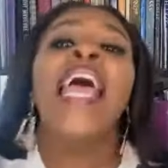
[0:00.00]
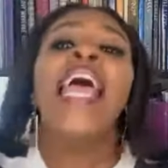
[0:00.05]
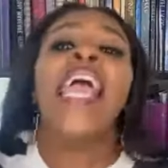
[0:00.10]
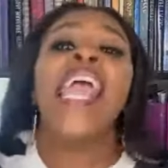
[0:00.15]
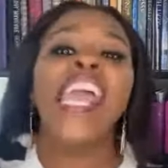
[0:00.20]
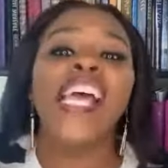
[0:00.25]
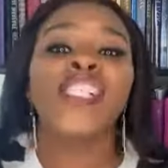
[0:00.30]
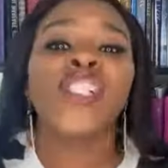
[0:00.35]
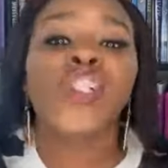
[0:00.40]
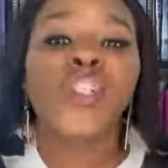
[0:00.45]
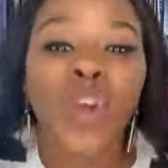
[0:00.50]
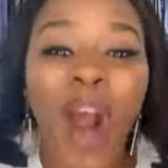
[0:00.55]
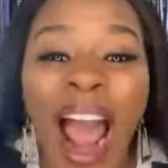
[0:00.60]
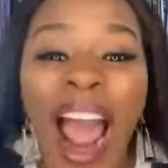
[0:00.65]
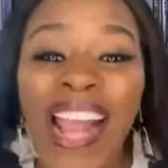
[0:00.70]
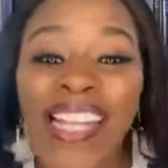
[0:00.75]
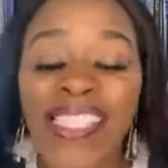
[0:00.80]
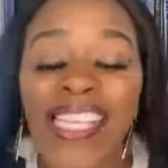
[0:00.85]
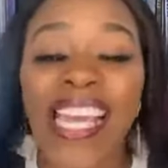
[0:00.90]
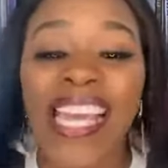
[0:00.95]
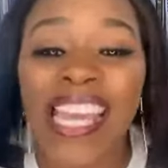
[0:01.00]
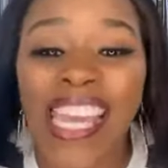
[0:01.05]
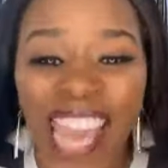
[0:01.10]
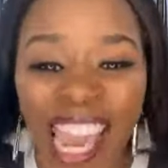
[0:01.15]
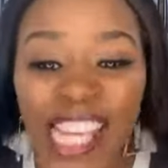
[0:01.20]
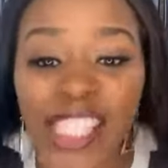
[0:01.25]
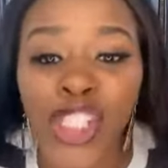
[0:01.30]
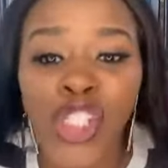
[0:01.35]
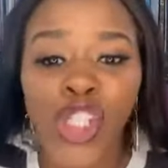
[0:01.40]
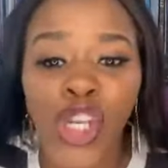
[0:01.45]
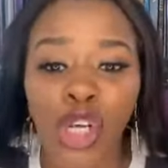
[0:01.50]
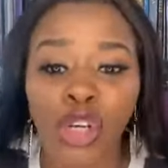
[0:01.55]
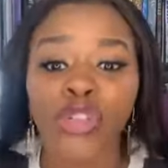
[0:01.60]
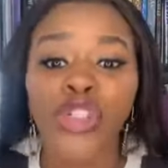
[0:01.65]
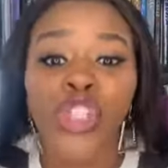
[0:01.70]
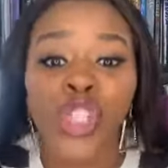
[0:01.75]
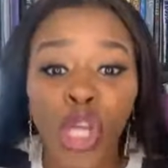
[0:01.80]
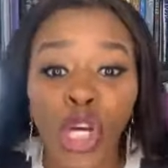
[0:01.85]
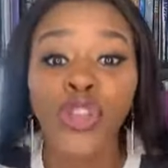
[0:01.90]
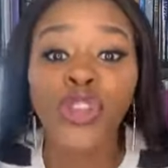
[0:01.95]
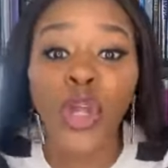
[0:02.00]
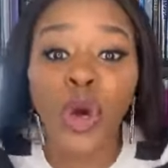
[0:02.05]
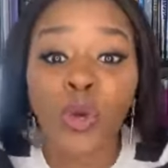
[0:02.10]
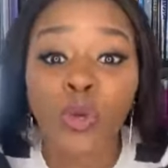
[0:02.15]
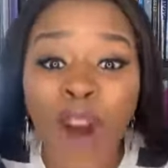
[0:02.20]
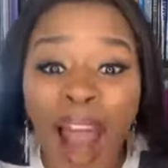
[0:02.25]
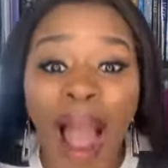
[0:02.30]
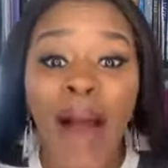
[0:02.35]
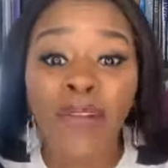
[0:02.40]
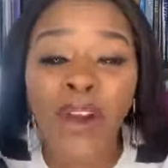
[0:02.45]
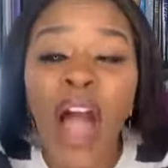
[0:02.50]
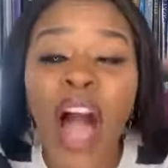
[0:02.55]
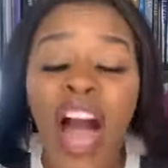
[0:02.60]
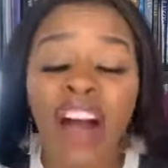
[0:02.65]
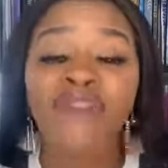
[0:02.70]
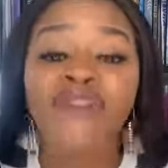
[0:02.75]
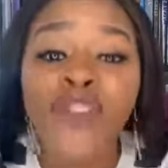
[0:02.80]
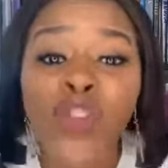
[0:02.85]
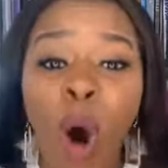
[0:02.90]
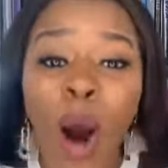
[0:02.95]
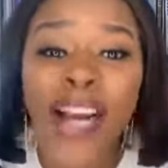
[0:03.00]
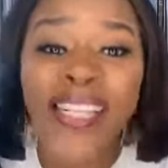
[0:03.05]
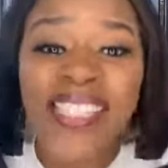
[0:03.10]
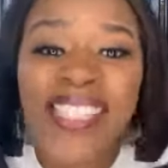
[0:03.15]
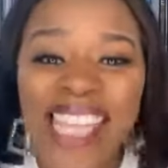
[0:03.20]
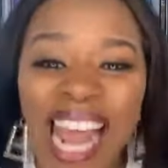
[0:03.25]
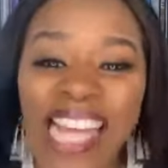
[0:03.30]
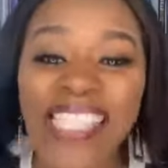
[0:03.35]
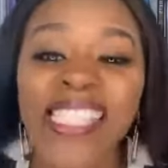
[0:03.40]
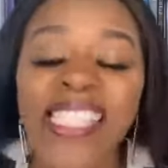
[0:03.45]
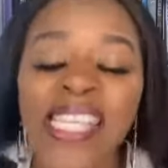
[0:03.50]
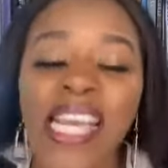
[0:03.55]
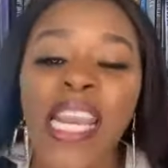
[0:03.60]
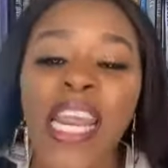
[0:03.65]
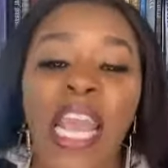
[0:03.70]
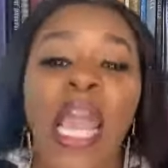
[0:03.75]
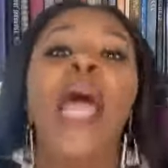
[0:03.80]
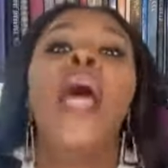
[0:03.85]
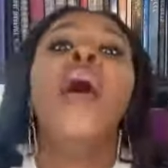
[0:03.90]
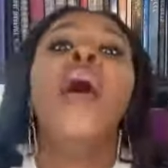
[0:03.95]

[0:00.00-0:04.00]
He is trying to get you to the route of your destiny,